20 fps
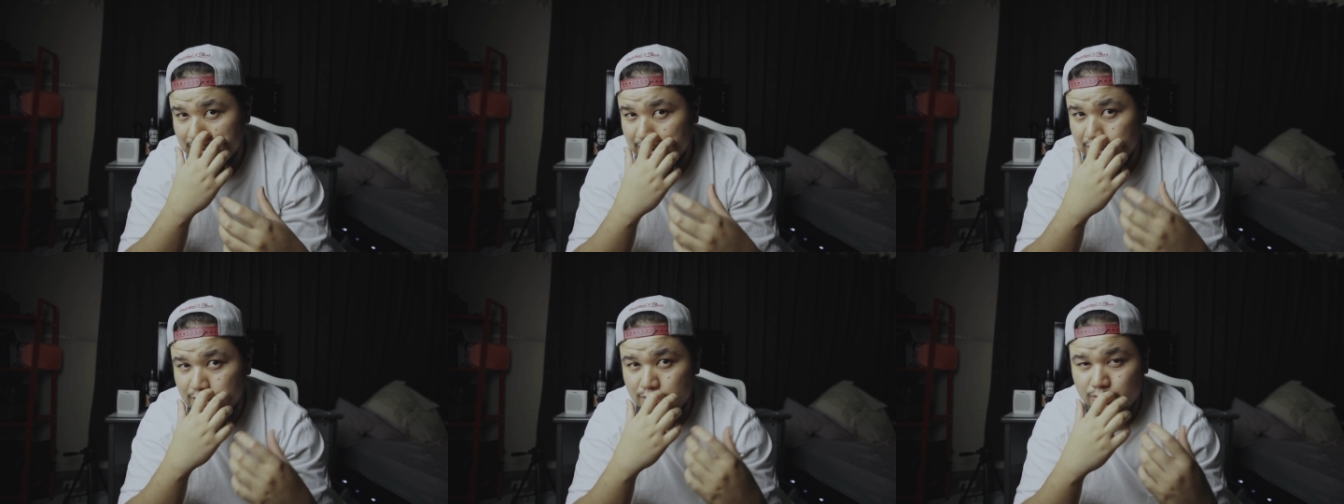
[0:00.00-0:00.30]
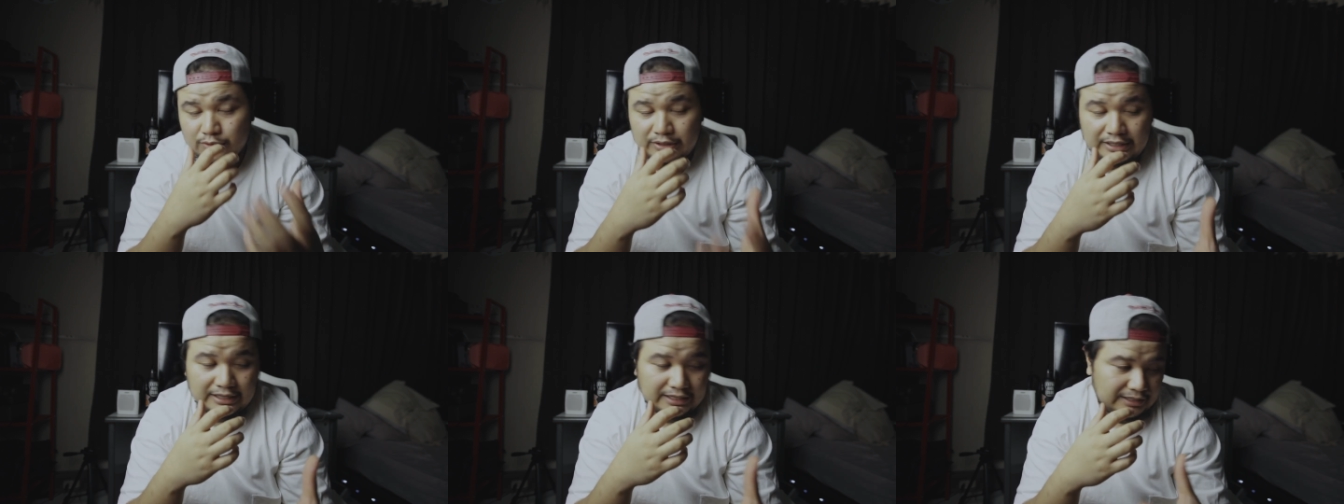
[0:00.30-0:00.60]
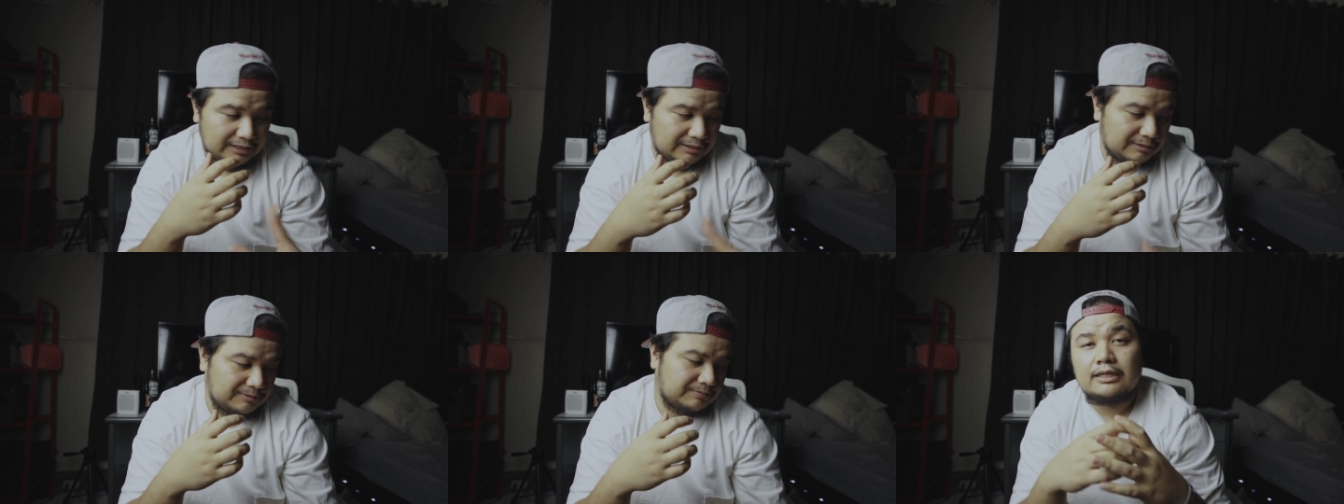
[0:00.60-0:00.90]
it's
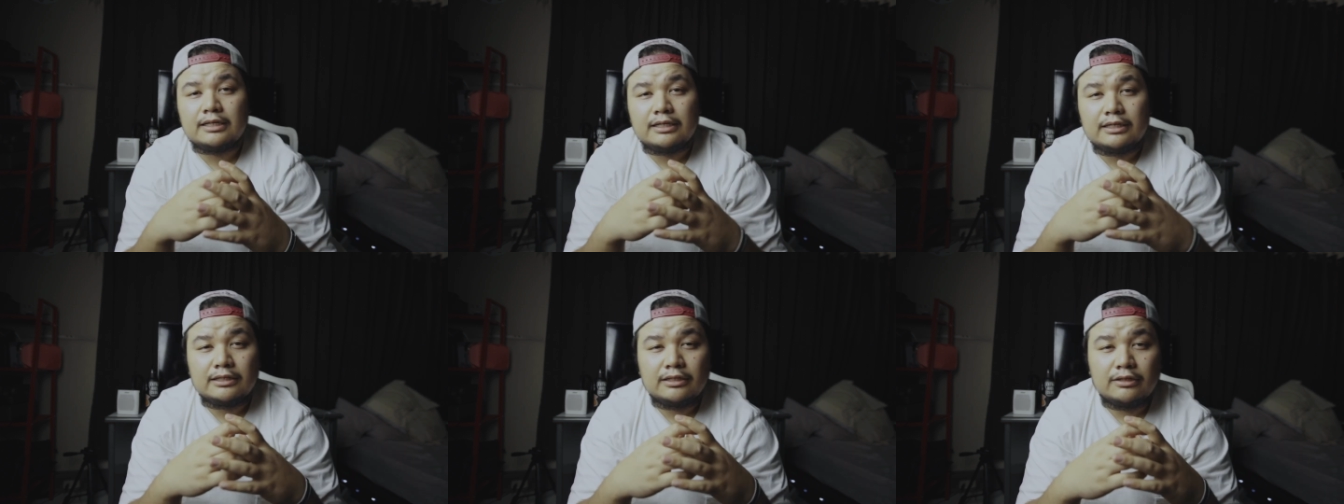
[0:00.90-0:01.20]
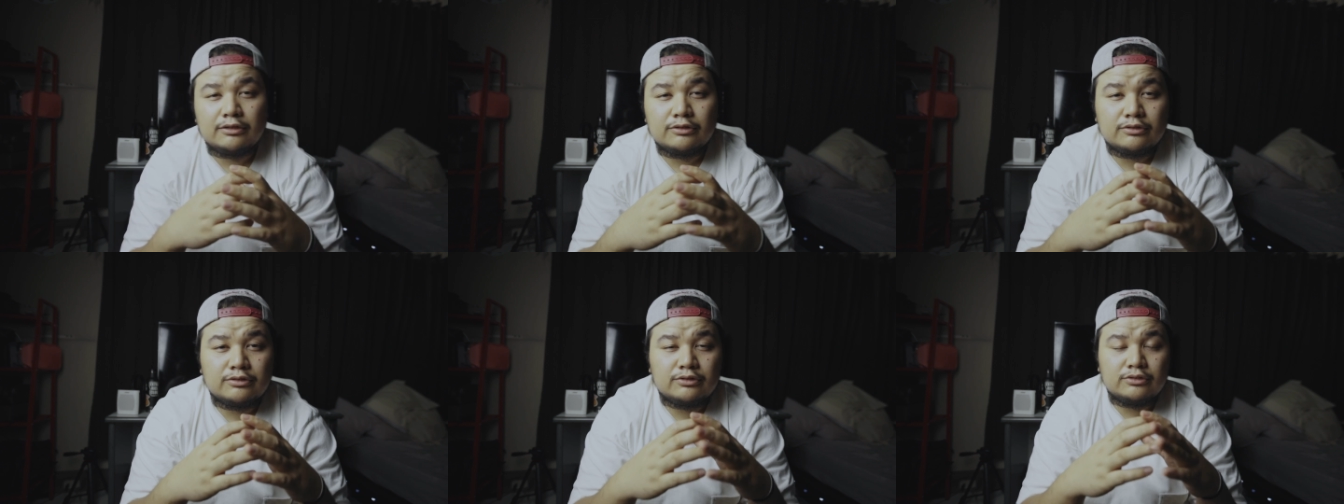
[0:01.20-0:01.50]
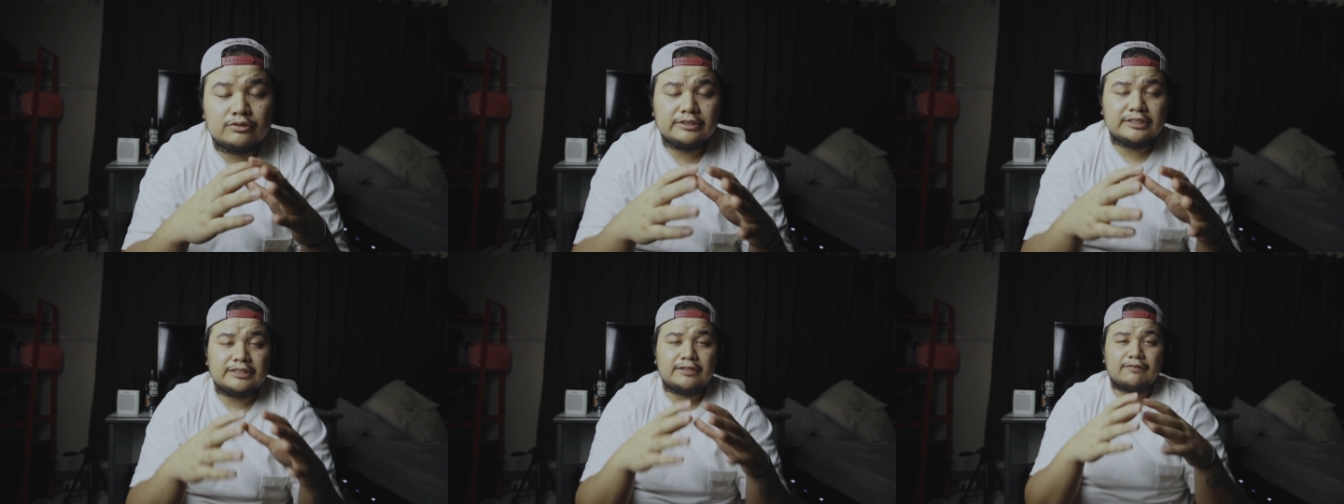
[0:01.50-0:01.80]
okay. Now,
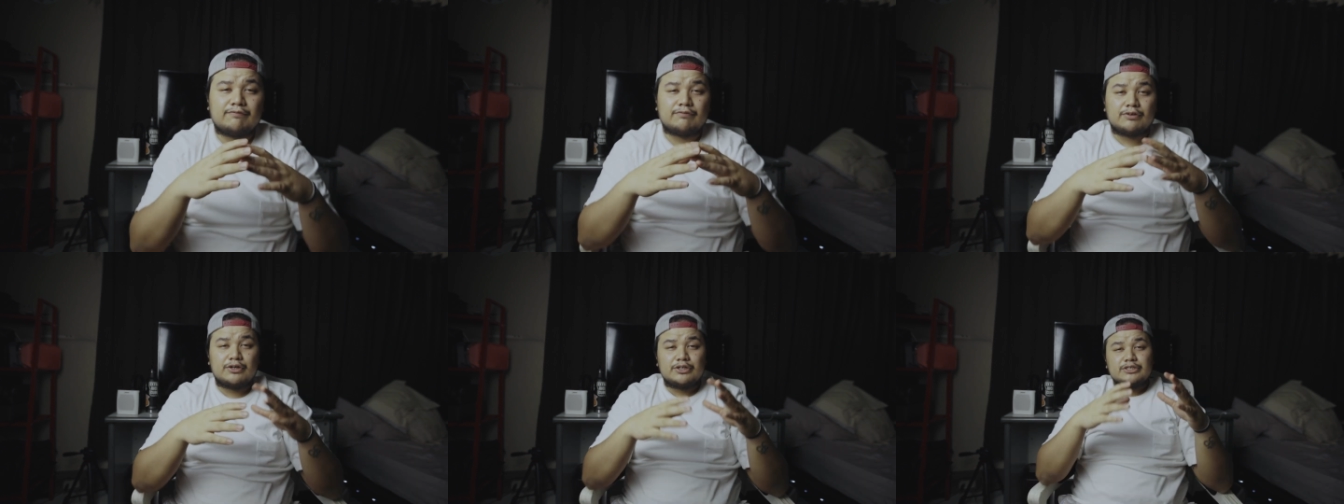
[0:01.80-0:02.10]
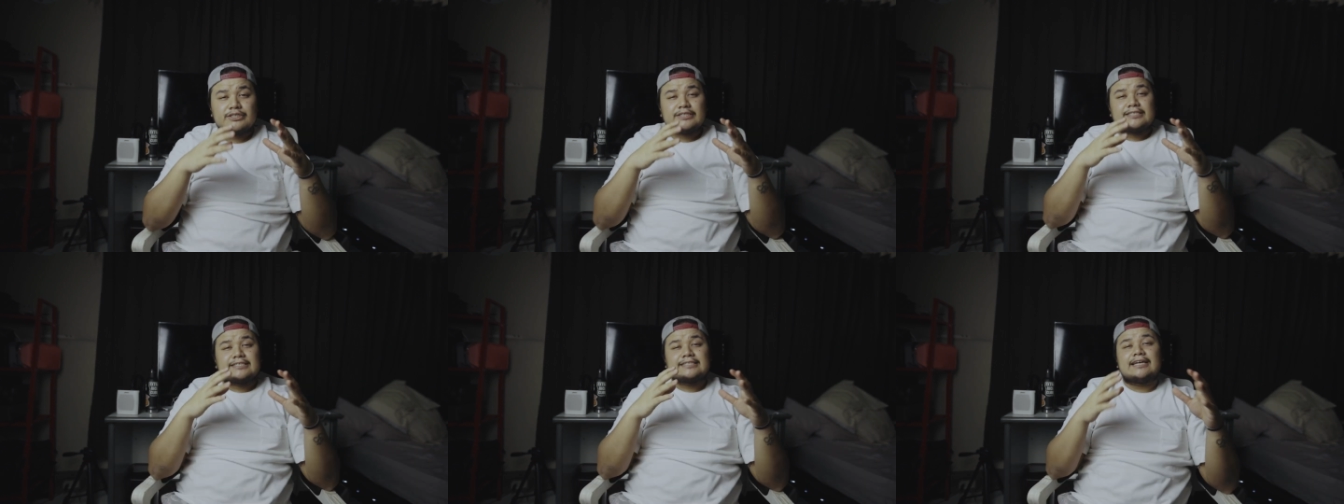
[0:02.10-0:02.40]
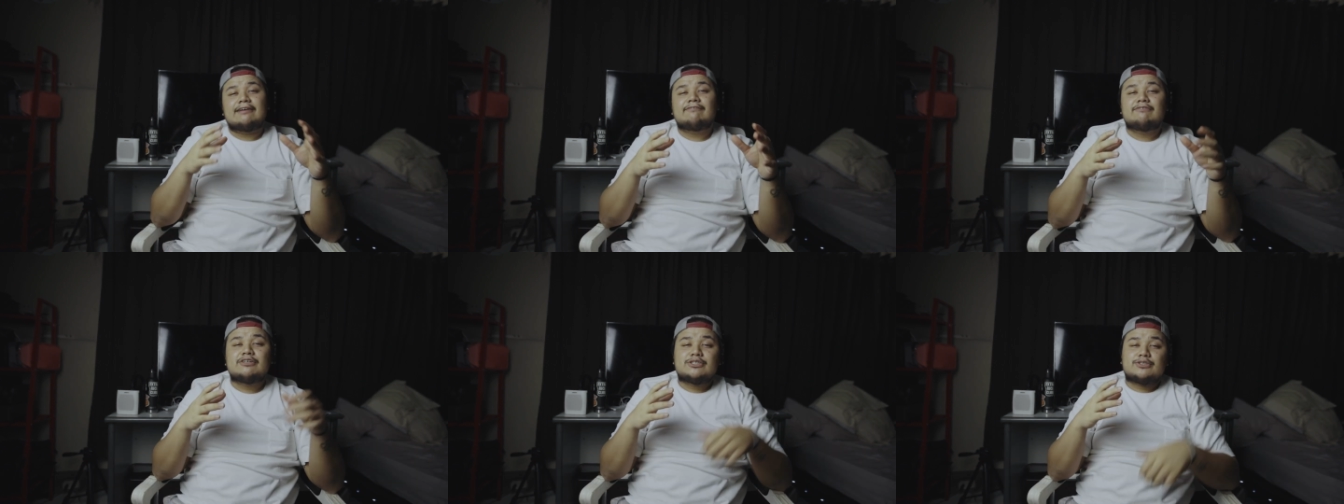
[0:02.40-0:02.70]
during the first
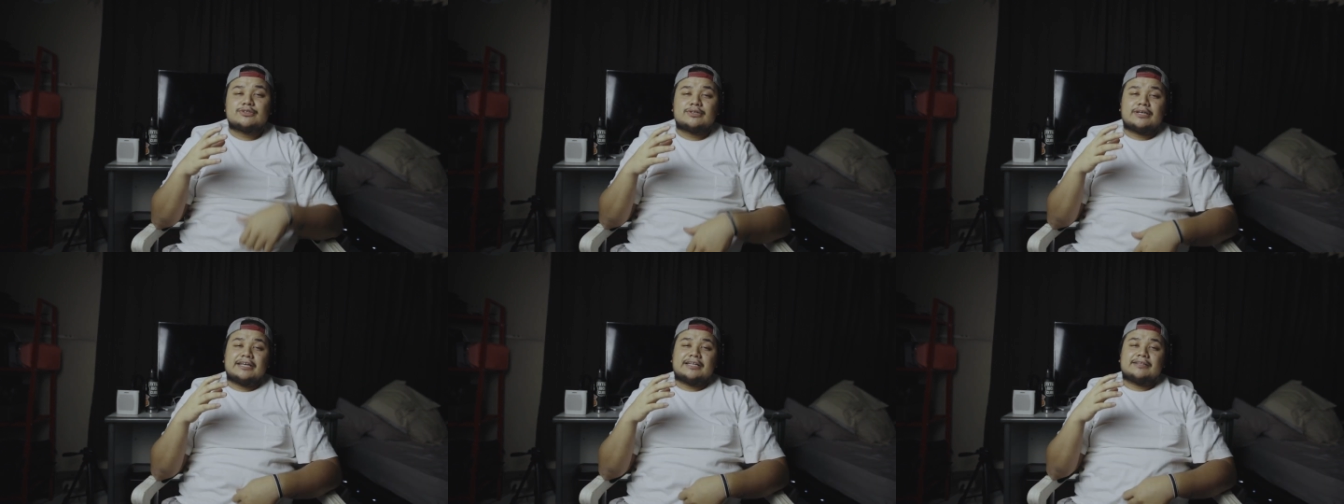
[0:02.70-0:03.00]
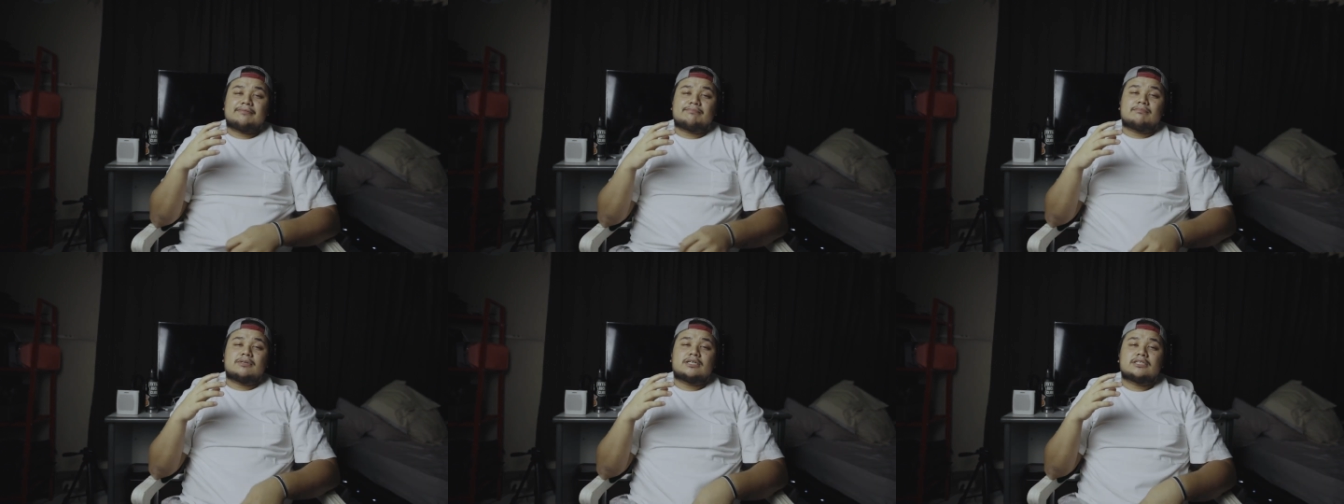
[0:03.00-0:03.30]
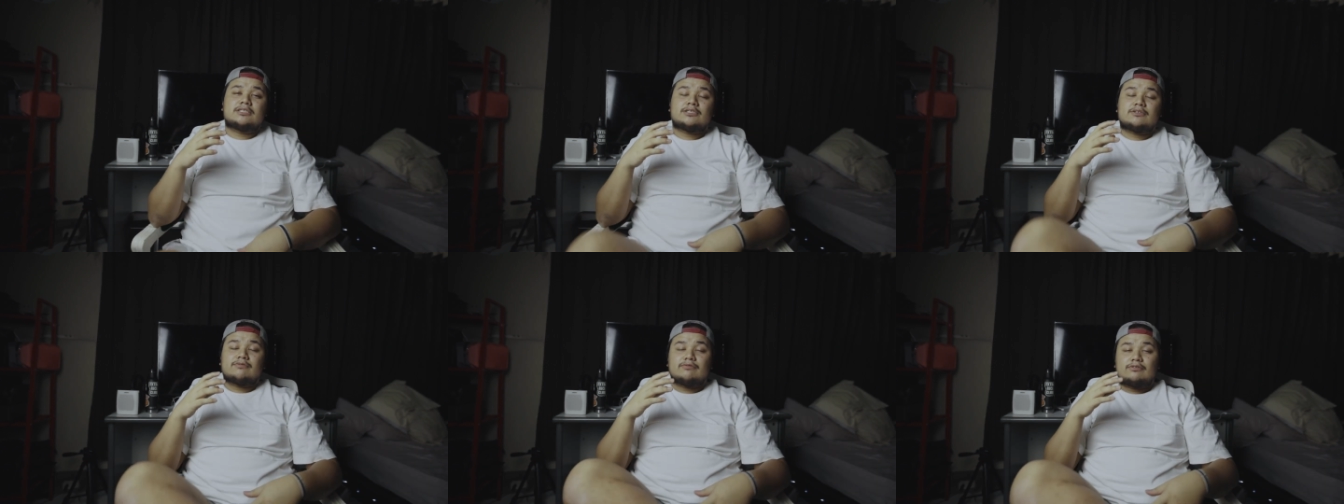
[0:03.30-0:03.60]
seven to eight
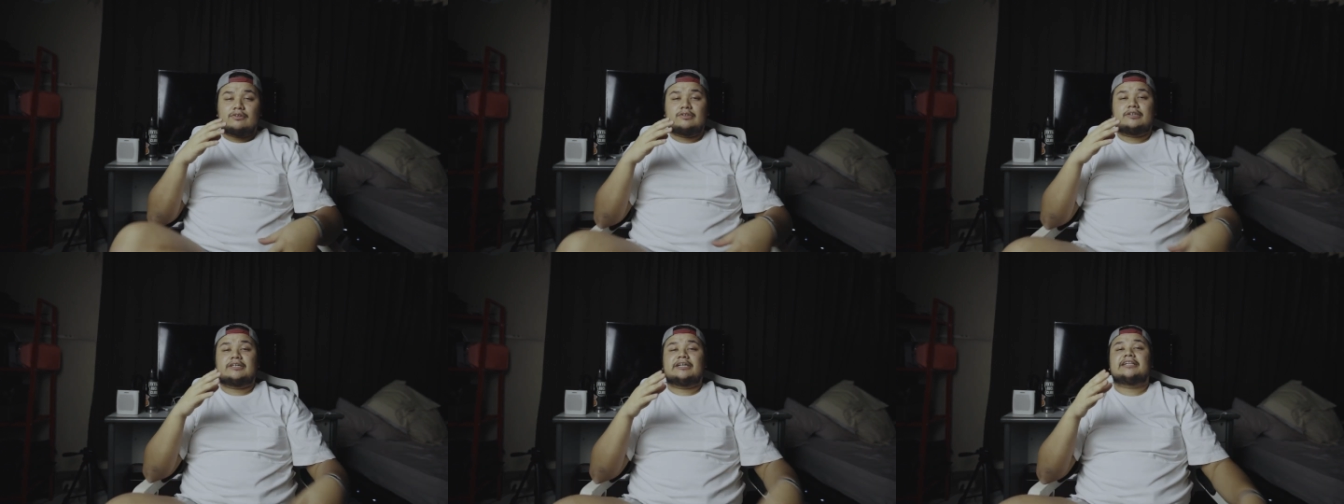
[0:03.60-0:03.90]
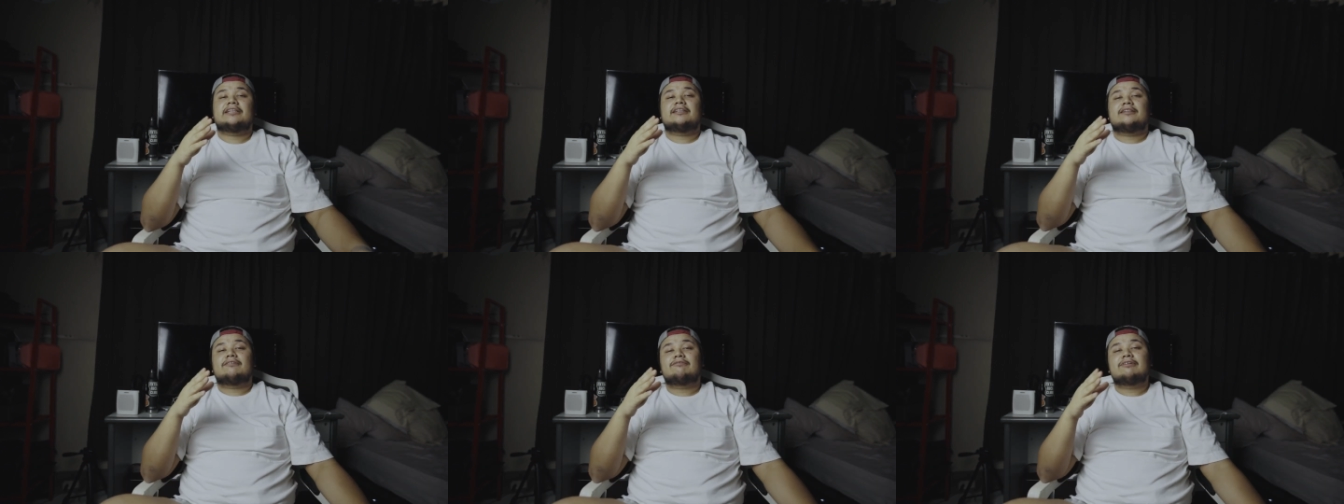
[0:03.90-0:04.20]
months of the re-